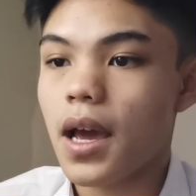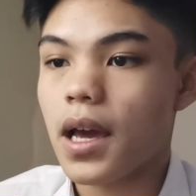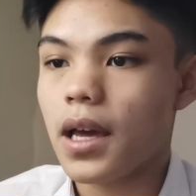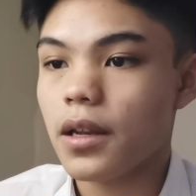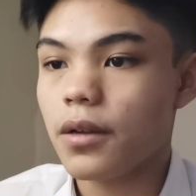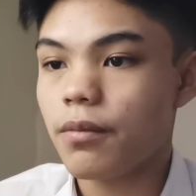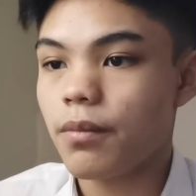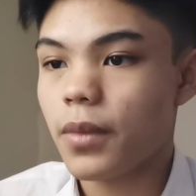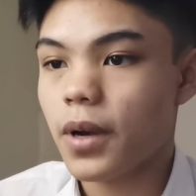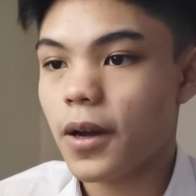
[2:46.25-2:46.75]

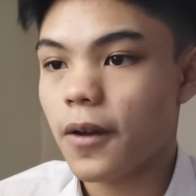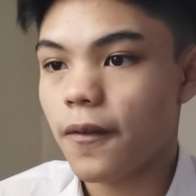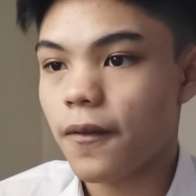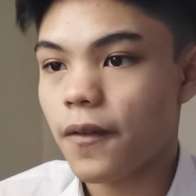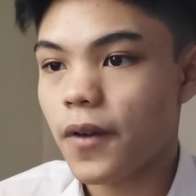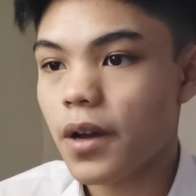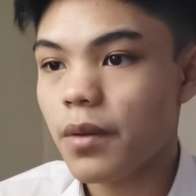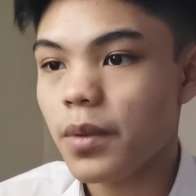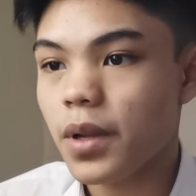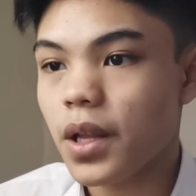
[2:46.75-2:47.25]
and my
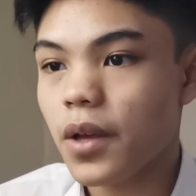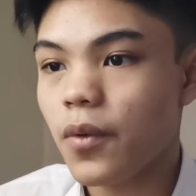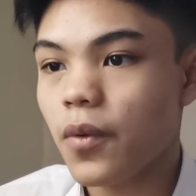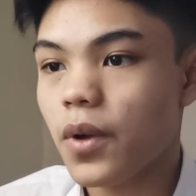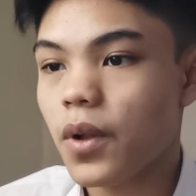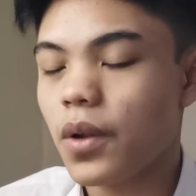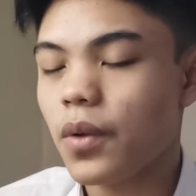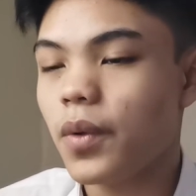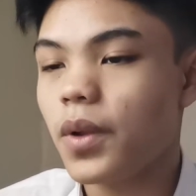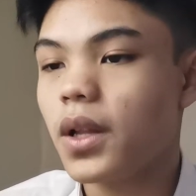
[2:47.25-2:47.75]
family
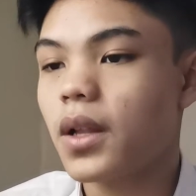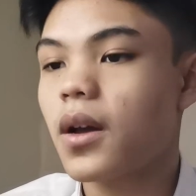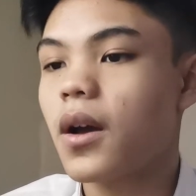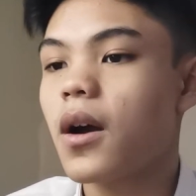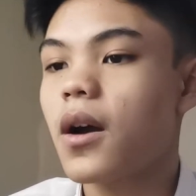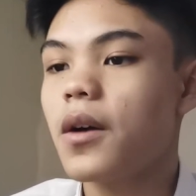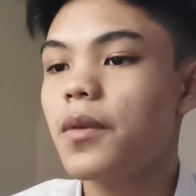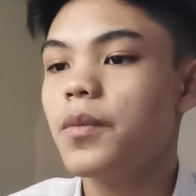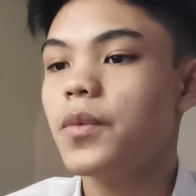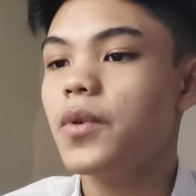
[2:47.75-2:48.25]
will
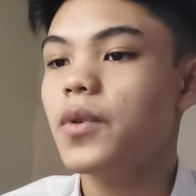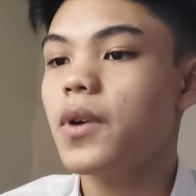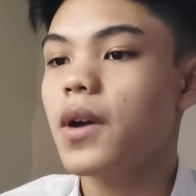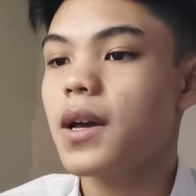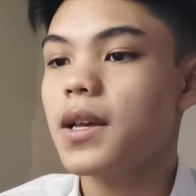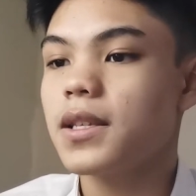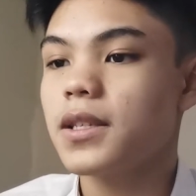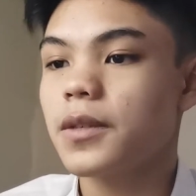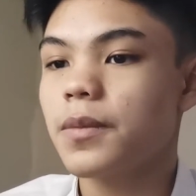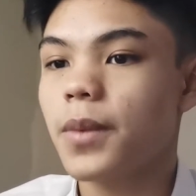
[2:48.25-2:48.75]
welcome you
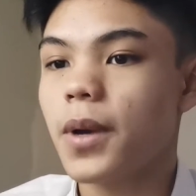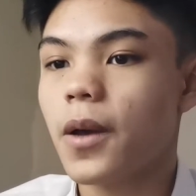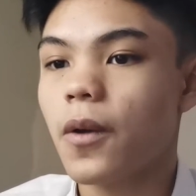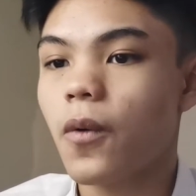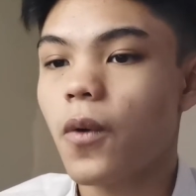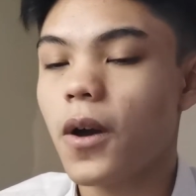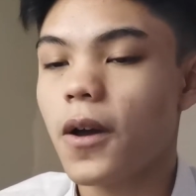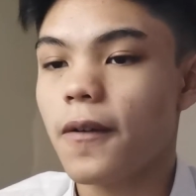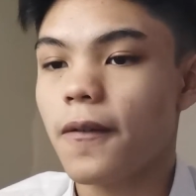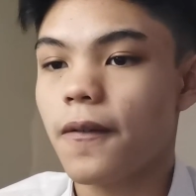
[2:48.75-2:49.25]
as my
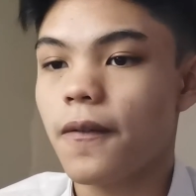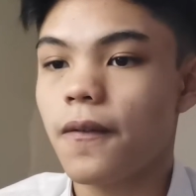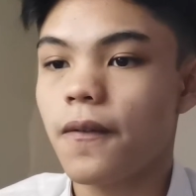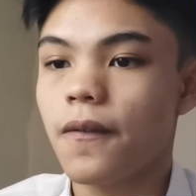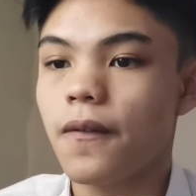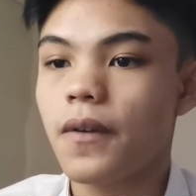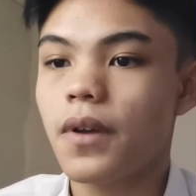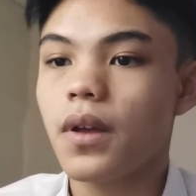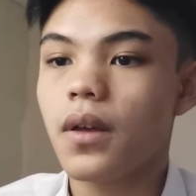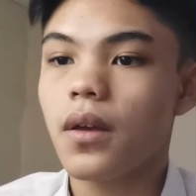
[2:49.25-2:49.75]

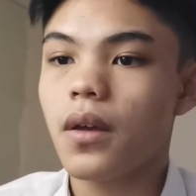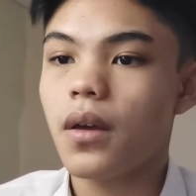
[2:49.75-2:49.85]
wife."